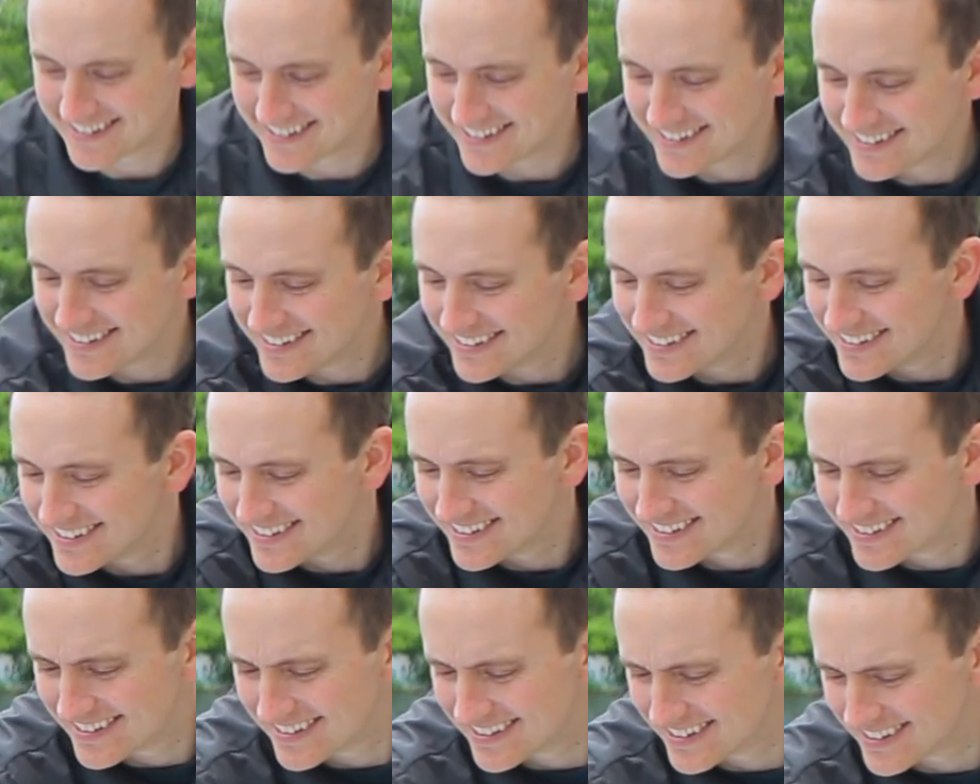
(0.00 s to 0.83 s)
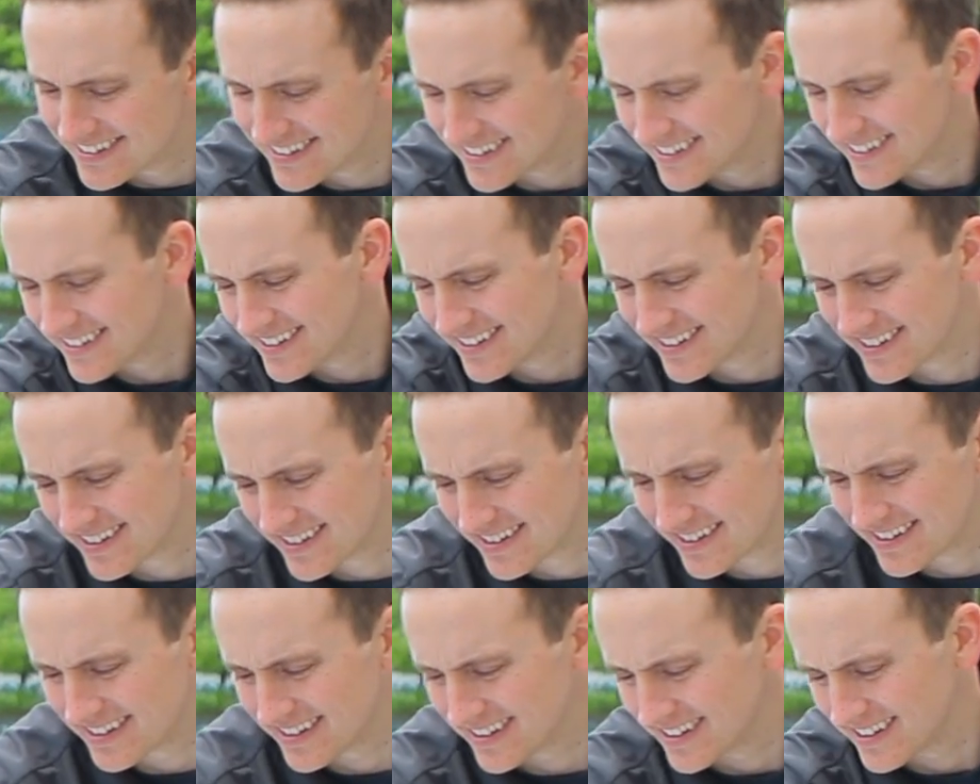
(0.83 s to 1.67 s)
60 applications, that's
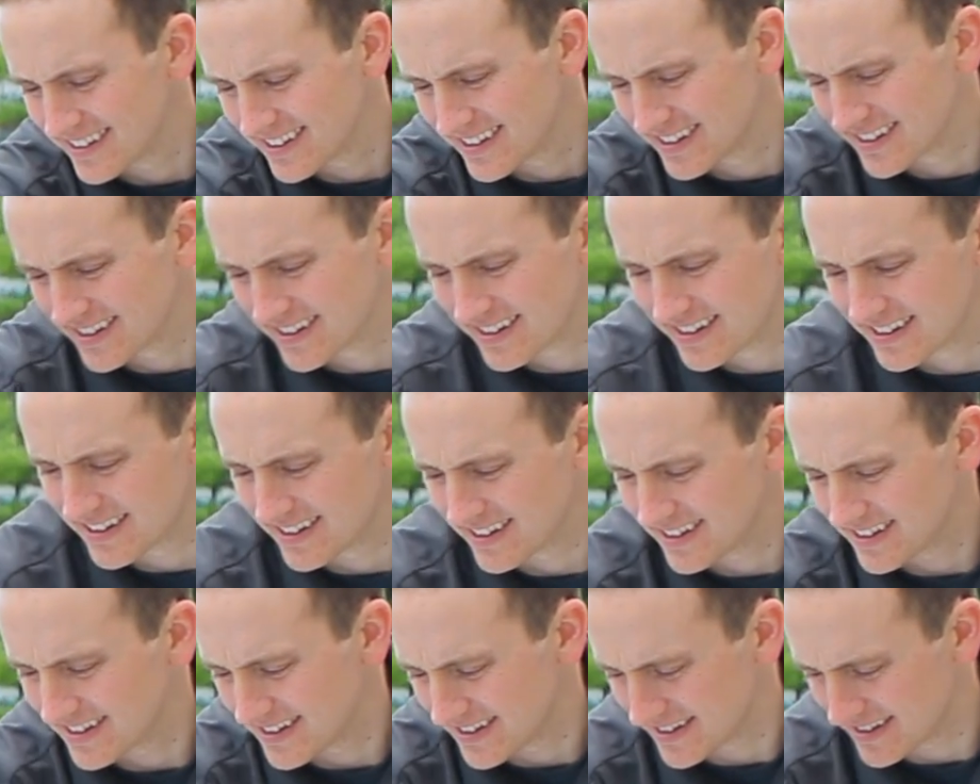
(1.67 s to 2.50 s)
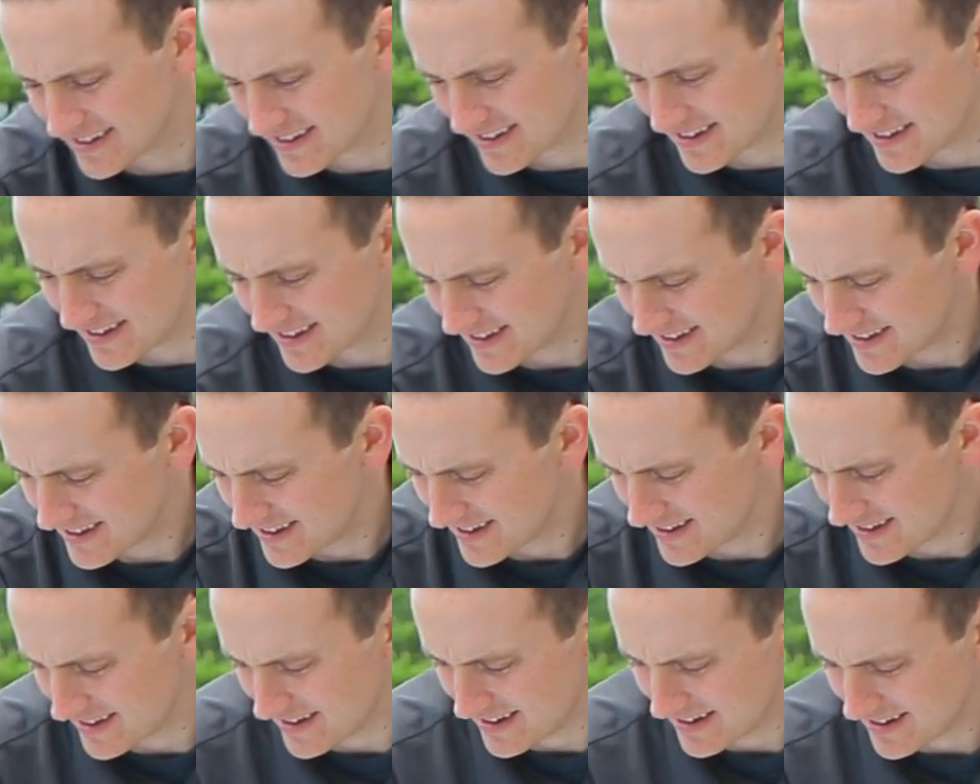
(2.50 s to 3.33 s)
going to go a long
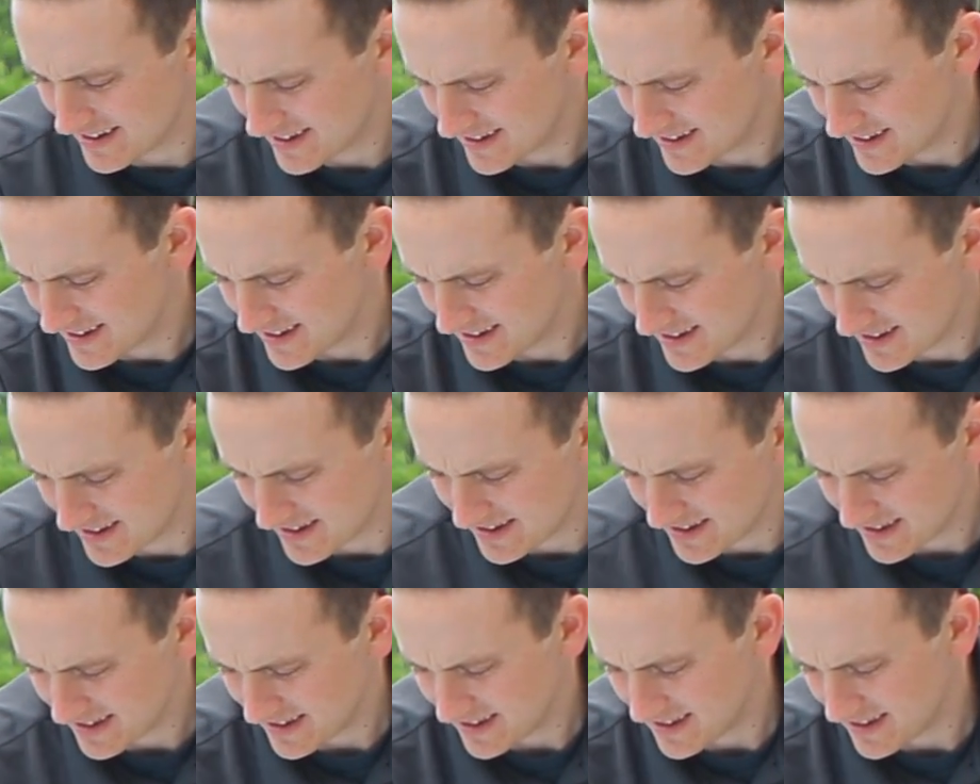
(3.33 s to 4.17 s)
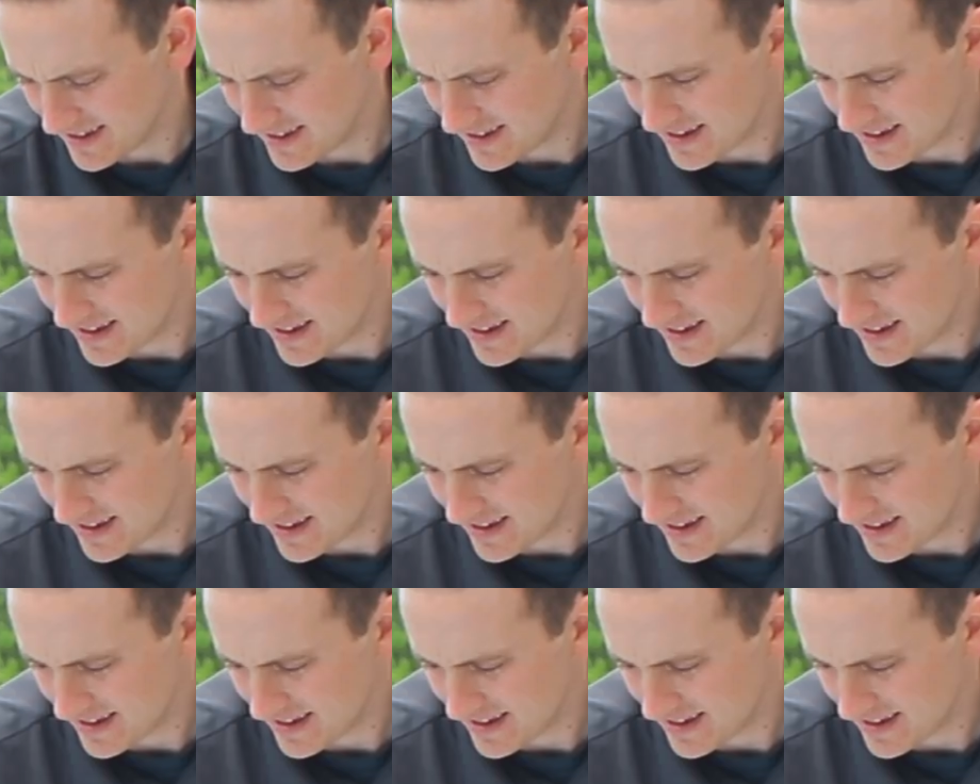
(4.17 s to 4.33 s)
way before you have